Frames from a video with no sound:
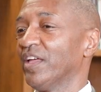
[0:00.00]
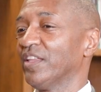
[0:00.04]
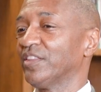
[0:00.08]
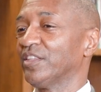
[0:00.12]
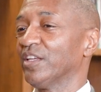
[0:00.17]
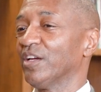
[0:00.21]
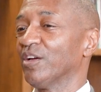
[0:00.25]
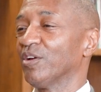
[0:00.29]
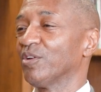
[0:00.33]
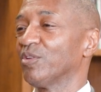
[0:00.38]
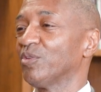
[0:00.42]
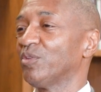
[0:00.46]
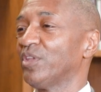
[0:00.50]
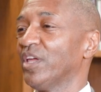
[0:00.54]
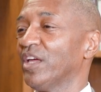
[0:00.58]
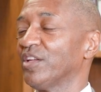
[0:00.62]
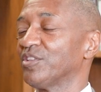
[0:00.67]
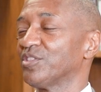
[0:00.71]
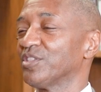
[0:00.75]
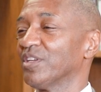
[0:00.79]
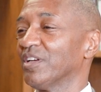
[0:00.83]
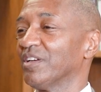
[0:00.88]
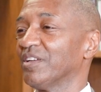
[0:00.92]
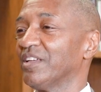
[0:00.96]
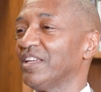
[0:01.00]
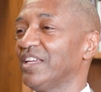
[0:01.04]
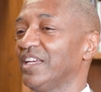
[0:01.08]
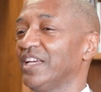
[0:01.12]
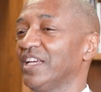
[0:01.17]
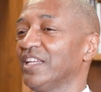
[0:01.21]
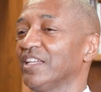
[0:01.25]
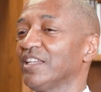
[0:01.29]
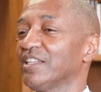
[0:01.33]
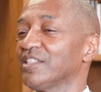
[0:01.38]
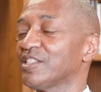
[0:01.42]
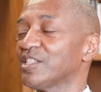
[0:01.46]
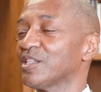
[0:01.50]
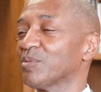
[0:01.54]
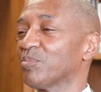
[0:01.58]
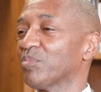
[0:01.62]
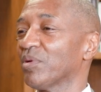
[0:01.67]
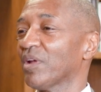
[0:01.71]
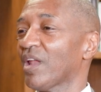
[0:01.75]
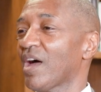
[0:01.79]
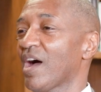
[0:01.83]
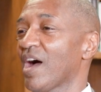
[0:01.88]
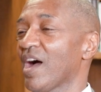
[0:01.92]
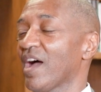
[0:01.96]
that there's an endless
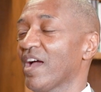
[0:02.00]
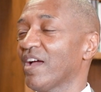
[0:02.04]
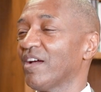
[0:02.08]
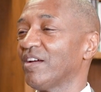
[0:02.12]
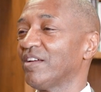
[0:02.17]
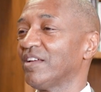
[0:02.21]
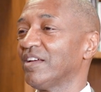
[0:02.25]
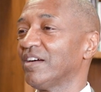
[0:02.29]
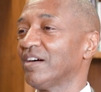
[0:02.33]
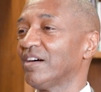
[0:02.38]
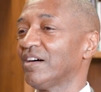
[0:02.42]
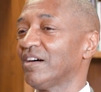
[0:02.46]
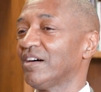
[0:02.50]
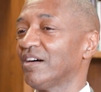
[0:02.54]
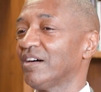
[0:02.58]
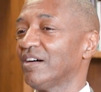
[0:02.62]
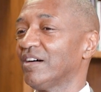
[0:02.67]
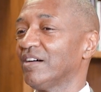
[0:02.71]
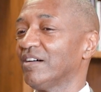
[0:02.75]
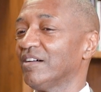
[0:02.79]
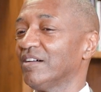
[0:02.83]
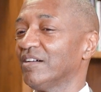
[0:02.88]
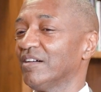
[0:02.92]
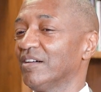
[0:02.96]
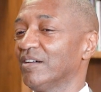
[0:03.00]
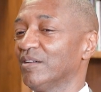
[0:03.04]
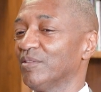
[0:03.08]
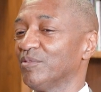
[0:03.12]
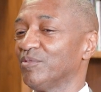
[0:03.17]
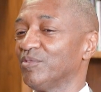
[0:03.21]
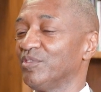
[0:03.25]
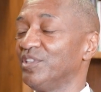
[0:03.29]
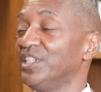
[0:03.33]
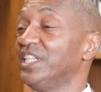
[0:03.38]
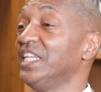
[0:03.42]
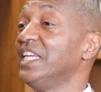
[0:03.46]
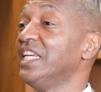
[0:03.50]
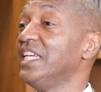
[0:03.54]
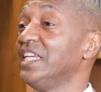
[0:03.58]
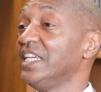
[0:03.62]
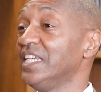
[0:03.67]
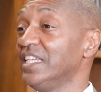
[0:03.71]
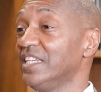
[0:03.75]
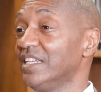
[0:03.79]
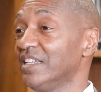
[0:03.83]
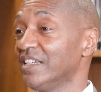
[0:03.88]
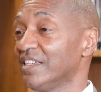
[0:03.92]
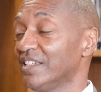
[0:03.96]
supply of
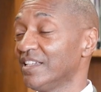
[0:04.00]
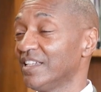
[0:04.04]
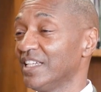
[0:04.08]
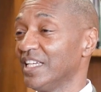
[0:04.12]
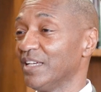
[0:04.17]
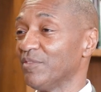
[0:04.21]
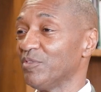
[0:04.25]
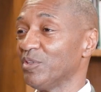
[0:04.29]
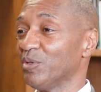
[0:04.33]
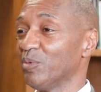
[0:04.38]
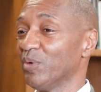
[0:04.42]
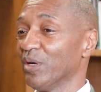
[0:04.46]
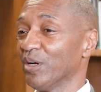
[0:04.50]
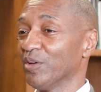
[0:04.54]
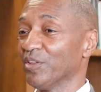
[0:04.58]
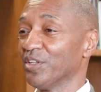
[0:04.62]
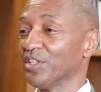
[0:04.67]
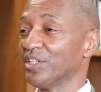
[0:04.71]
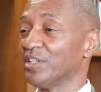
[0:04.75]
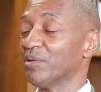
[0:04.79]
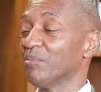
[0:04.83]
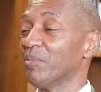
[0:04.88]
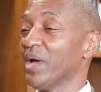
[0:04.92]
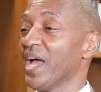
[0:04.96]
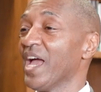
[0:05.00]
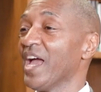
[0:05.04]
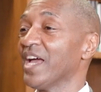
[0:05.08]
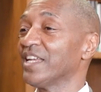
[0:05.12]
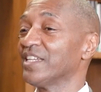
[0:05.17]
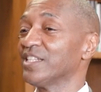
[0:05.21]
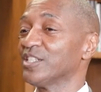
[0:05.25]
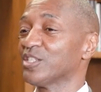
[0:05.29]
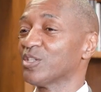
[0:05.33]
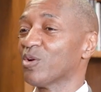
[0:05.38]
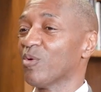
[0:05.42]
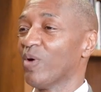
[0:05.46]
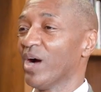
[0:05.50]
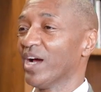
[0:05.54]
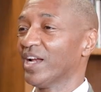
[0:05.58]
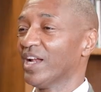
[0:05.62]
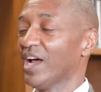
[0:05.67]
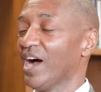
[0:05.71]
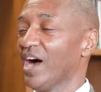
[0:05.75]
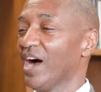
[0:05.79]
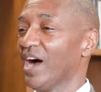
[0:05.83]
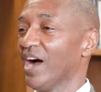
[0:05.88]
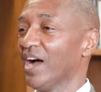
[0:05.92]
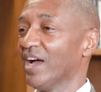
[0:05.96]
need, if you will. The demand is quite
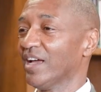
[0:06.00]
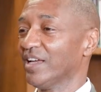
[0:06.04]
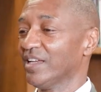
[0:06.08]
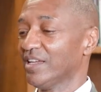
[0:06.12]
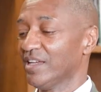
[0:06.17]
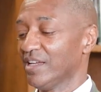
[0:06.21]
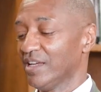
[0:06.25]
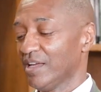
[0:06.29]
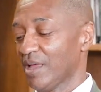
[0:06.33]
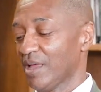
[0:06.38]
high,